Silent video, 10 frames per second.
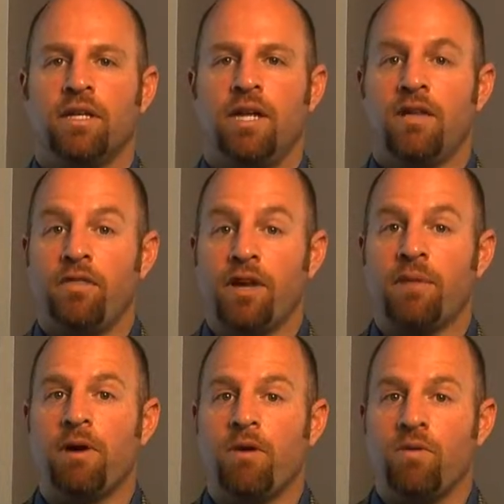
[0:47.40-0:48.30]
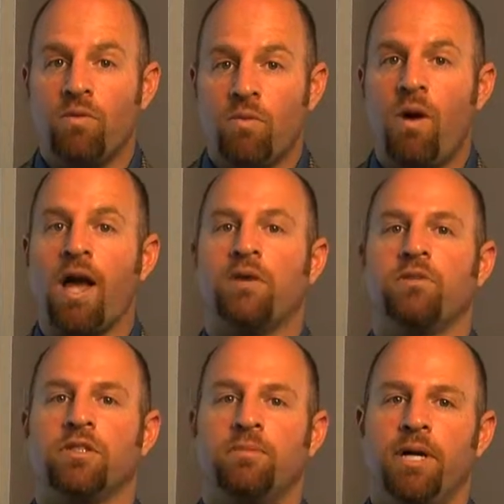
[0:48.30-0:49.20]
Now think about why it
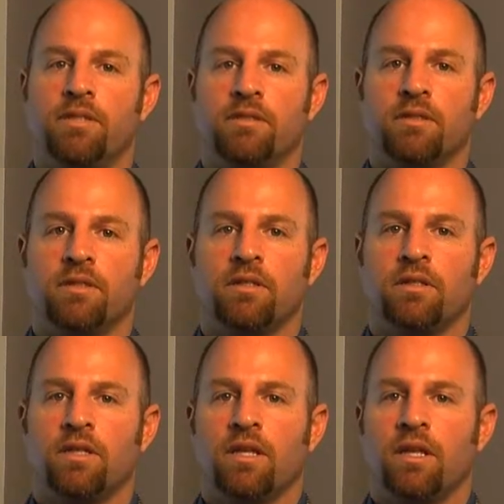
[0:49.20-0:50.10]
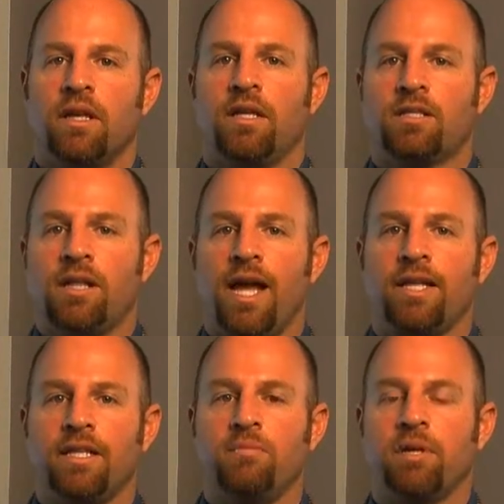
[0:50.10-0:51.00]
was the best. It's
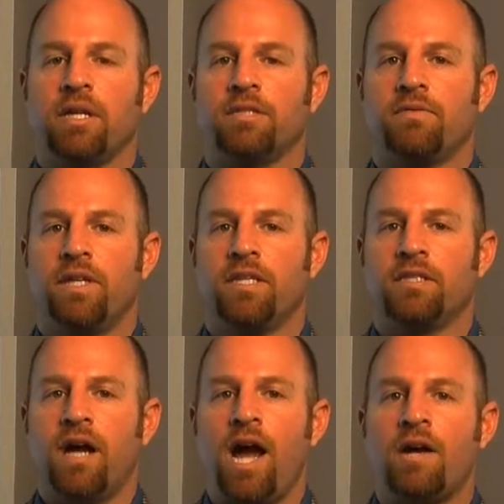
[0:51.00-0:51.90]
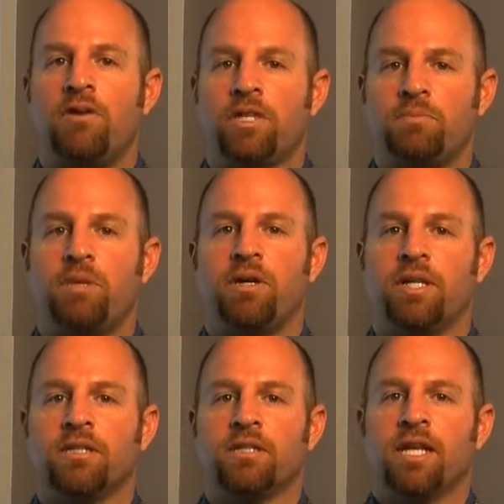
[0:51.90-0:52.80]
likely because of the entire
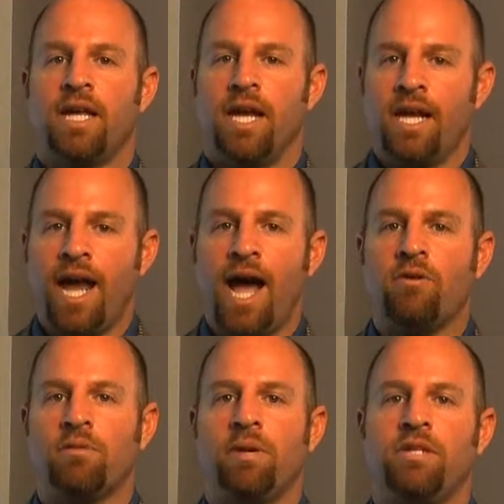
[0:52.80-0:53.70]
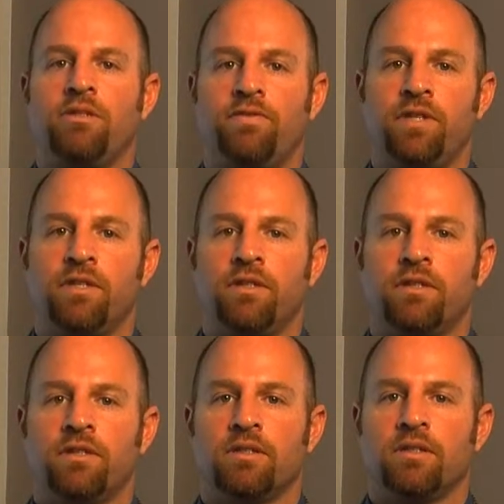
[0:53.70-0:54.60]
experience and how it made you feel.
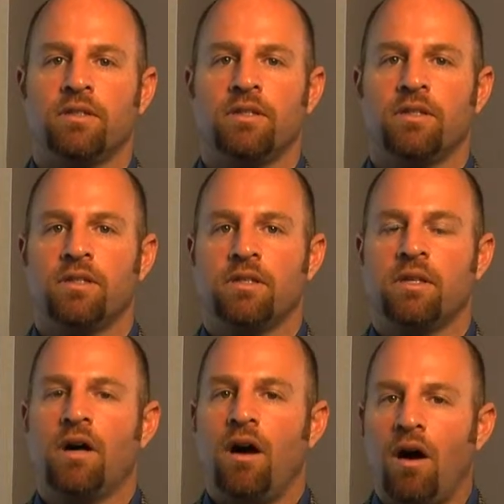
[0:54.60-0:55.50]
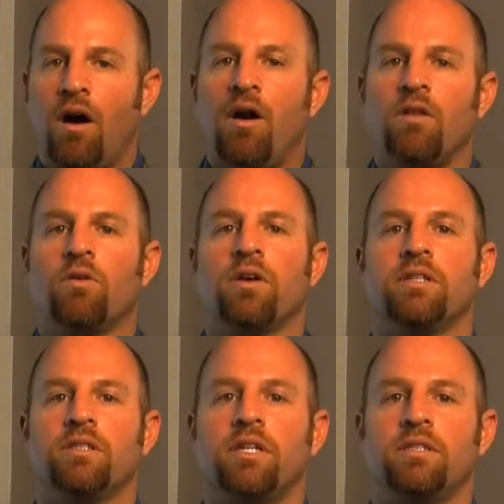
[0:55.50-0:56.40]
All
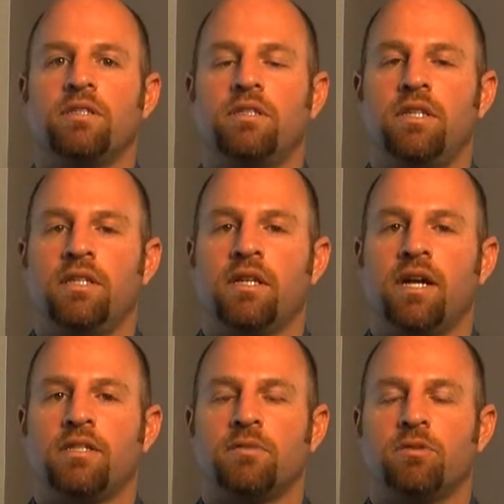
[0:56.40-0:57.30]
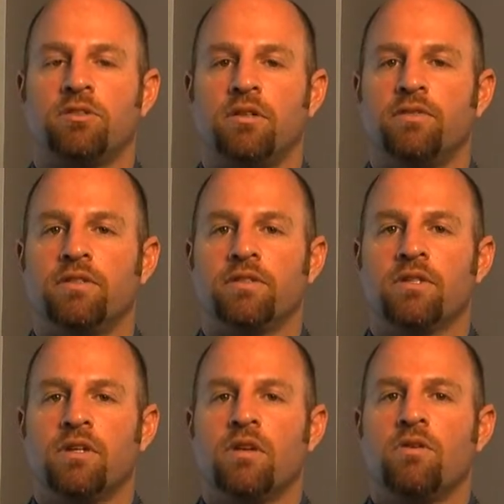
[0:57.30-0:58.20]
organizations deal in customer service,
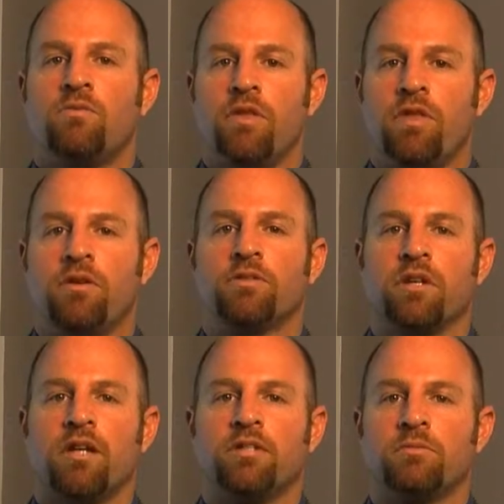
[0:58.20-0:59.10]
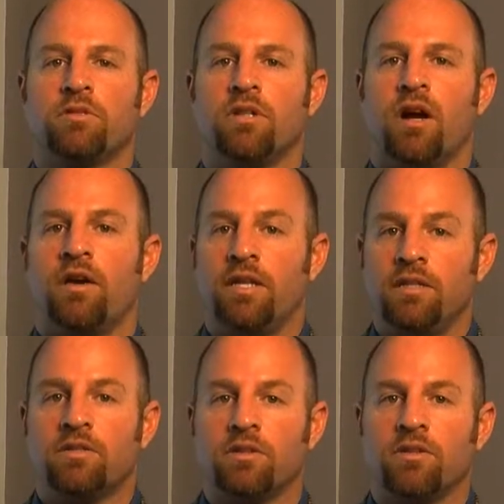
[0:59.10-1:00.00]
whether those customers are
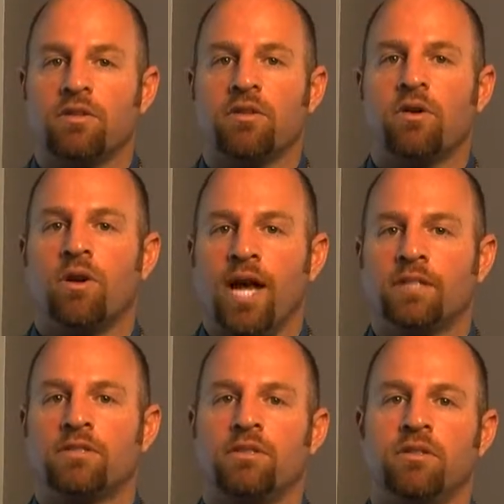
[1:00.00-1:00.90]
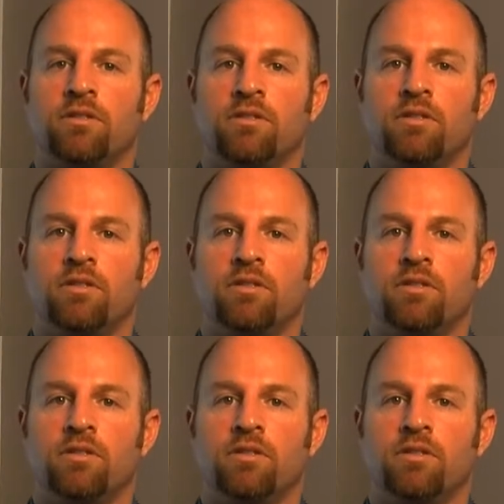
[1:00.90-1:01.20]
internal or external.